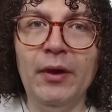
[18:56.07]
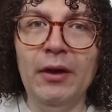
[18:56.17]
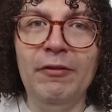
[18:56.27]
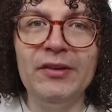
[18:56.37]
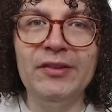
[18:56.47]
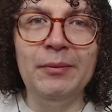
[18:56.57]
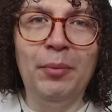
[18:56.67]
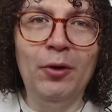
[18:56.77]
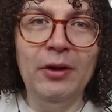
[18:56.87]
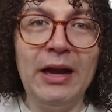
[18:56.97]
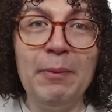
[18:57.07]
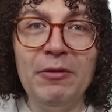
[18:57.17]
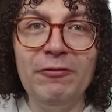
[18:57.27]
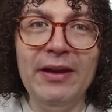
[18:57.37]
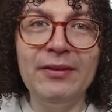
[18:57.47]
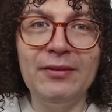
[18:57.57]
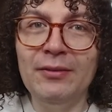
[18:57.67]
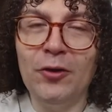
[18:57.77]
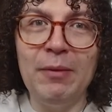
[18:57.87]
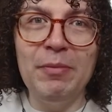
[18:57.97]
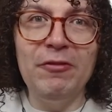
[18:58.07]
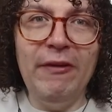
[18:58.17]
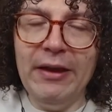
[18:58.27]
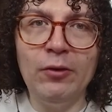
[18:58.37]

very simple happy face, not happy face,